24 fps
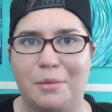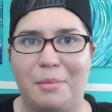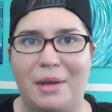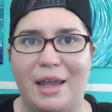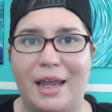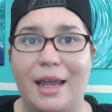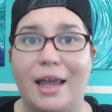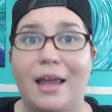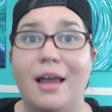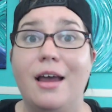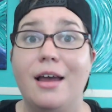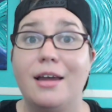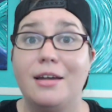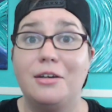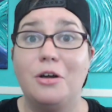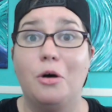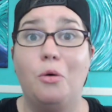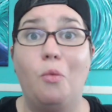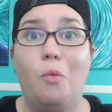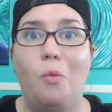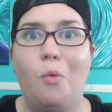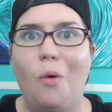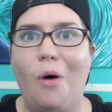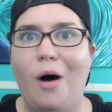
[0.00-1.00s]
me to
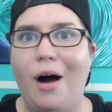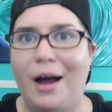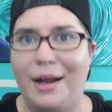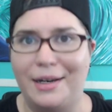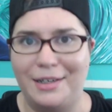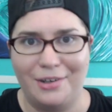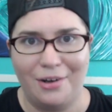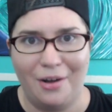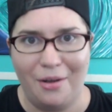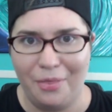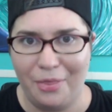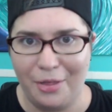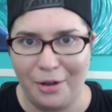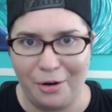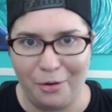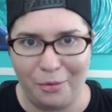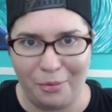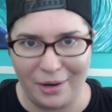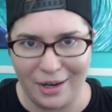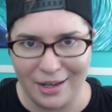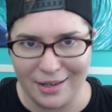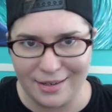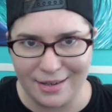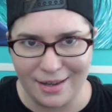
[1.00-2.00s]
watch the
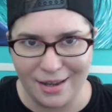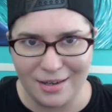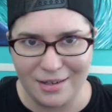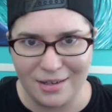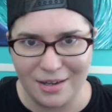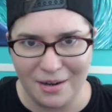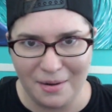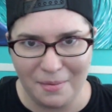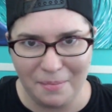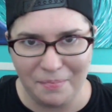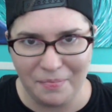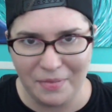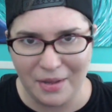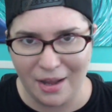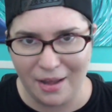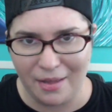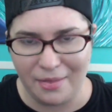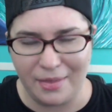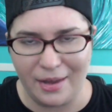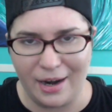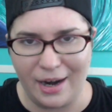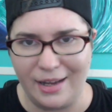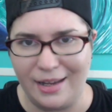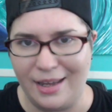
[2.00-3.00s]
criticism
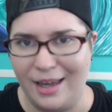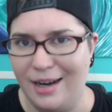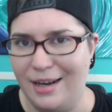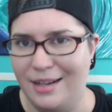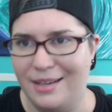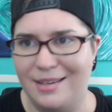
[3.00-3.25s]
that I get.